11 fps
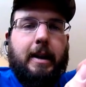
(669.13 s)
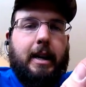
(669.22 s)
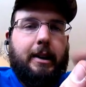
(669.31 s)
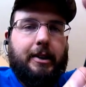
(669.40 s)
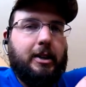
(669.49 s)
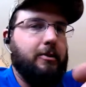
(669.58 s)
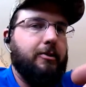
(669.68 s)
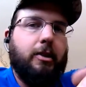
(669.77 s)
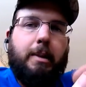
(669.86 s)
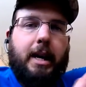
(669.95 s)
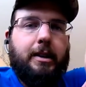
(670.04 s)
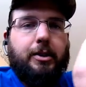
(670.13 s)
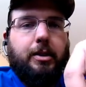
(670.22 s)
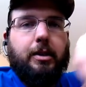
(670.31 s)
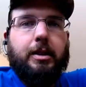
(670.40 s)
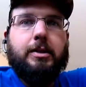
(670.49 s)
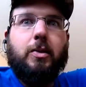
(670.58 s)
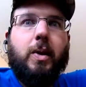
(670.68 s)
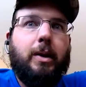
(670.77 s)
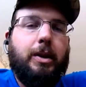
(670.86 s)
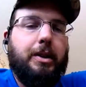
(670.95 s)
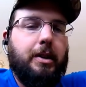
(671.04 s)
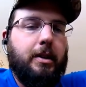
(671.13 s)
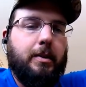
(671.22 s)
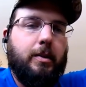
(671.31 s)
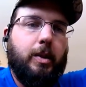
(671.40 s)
Uh, doesn't feel bad to throw these away with the